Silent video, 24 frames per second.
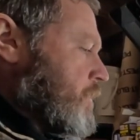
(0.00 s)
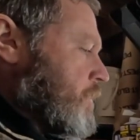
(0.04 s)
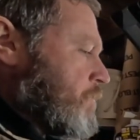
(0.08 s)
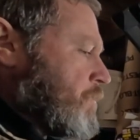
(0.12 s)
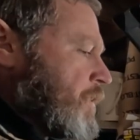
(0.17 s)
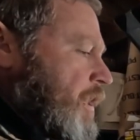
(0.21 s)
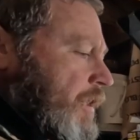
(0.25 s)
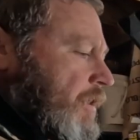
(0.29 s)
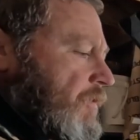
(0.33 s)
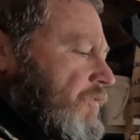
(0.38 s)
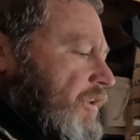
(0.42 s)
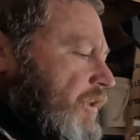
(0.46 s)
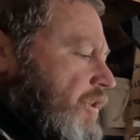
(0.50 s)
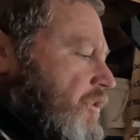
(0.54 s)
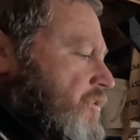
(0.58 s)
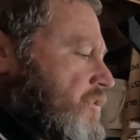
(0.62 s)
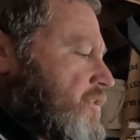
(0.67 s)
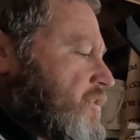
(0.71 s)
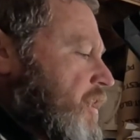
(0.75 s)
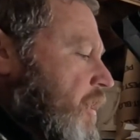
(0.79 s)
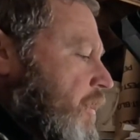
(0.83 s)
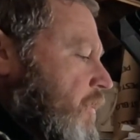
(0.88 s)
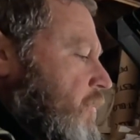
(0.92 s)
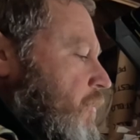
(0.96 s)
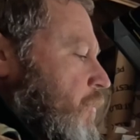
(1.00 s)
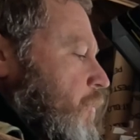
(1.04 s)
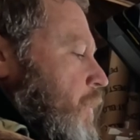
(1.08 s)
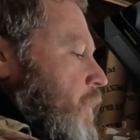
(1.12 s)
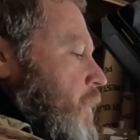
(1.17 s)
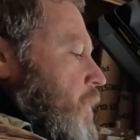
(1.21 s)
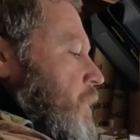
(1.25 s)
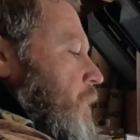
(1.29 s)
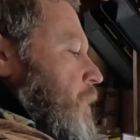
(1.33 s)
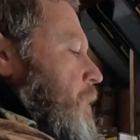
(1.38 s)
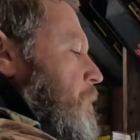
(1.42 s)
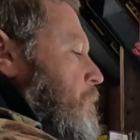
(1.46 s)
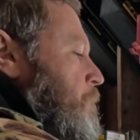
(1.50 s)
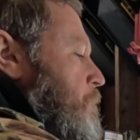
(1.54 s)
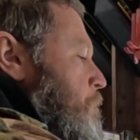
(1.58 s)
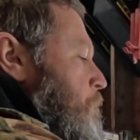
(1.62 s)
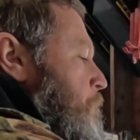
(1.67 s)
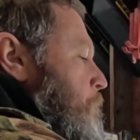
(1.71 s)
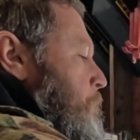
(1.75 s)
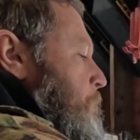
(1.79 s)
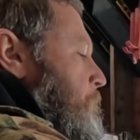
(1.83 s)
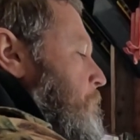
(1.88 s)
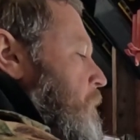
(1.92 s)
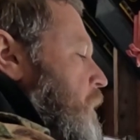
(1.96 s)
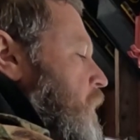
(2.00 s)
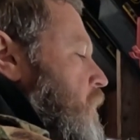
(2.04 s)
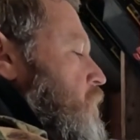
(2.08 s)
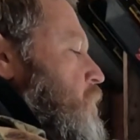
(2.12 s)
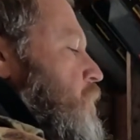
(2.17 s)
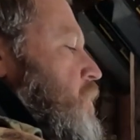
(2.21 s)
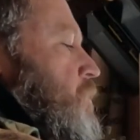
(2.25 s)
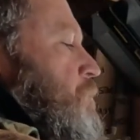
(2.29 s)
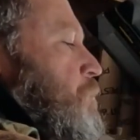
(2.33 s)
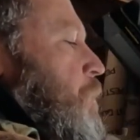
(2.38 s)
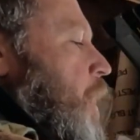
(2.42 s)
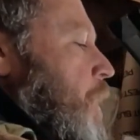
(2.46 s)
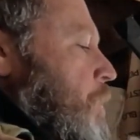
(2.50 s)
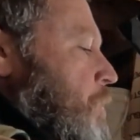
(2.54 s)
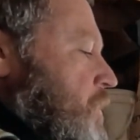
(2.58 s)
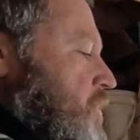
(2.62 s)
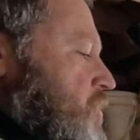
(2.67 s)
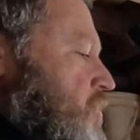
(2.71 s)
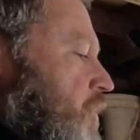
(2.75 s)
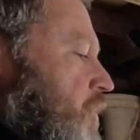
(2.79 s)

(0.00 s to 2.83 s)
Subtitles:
plucker fingers stuck through it. So just pop this